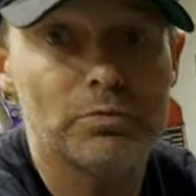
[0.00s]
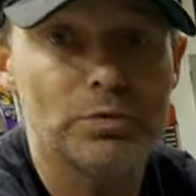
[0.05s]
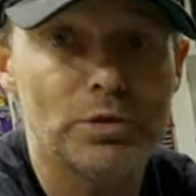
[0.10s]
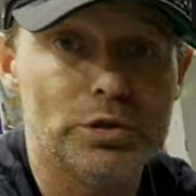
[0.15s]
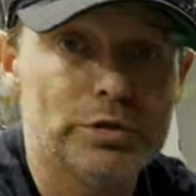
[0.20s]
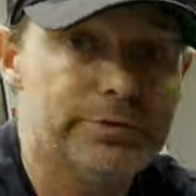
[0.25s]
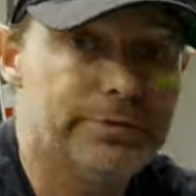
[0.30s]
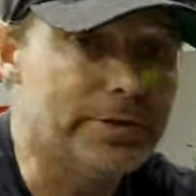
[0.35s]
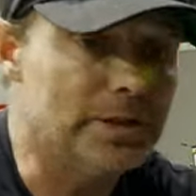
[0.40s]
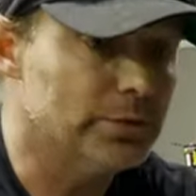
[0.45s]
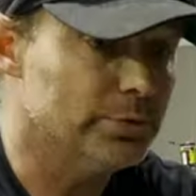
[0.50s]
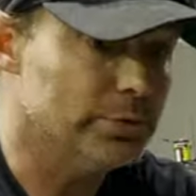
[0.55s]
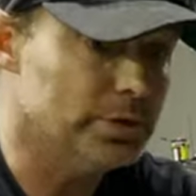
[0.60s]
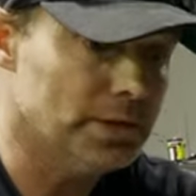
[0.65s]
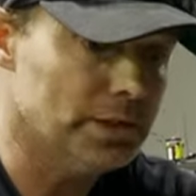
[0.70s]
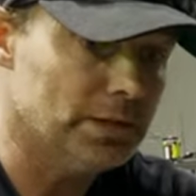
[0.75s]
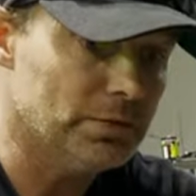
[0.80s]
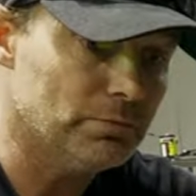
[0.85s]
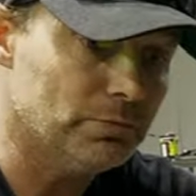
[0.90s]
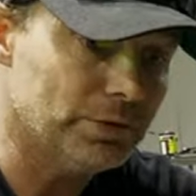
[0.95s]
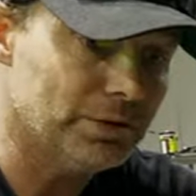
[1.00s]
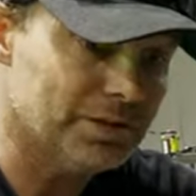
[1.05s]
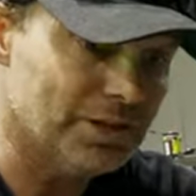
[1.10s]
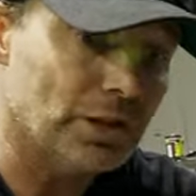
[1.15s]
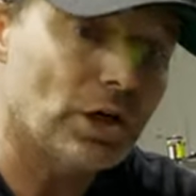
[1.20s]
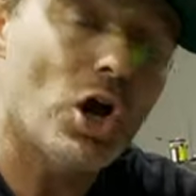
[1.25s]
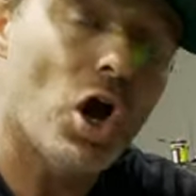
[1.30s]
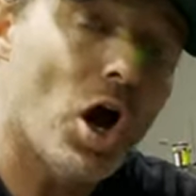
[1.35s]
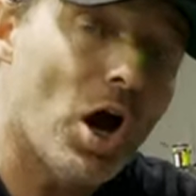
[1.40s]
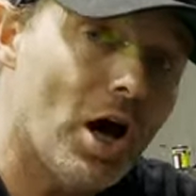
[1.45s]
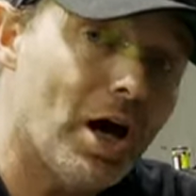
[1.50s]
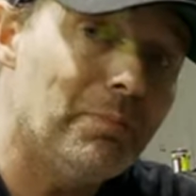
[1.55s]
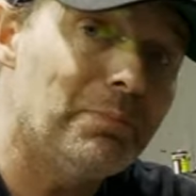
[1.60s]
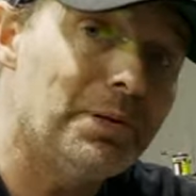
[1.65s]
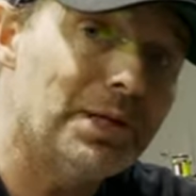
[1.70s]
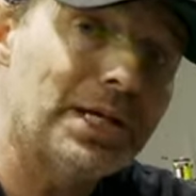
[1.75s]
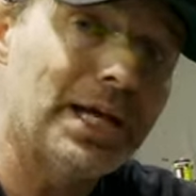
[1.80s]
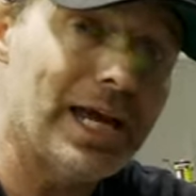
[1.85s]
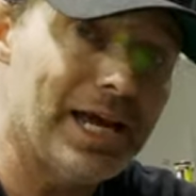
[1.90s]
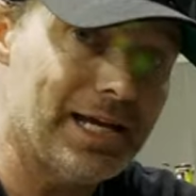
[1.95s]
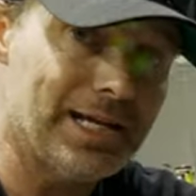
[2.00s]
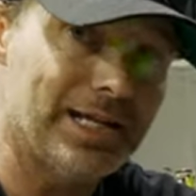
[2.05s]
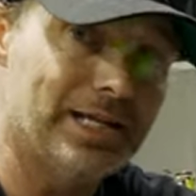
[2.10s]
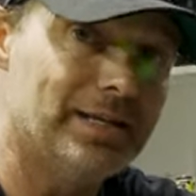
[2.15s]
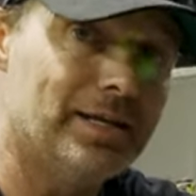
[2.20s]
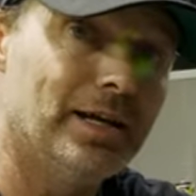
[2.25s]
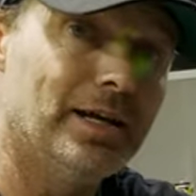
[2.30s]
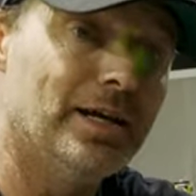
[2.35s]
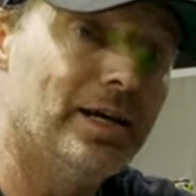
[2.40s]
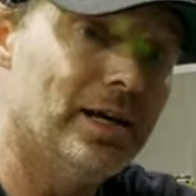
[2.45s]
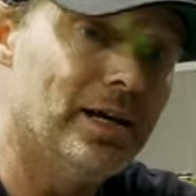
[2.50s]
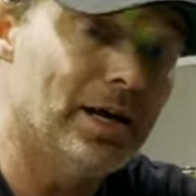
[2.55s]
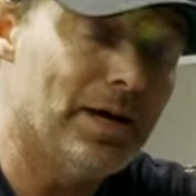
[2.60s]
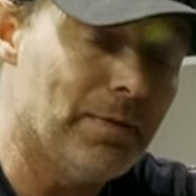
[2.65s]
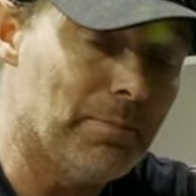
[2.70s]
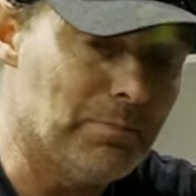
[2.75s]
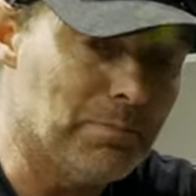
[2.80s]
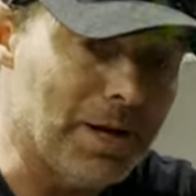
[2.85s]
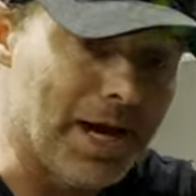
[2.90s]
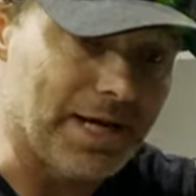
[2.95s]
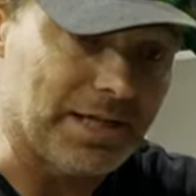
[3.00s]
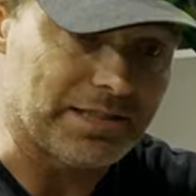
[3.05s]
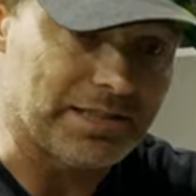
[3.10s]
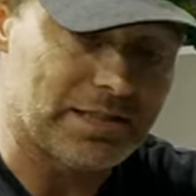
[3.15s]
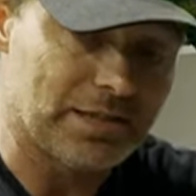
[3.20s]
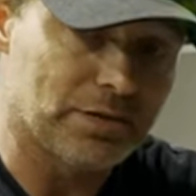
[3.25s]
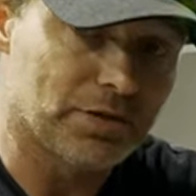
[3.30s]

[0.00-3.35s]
roof, and it, it was a complicated mess.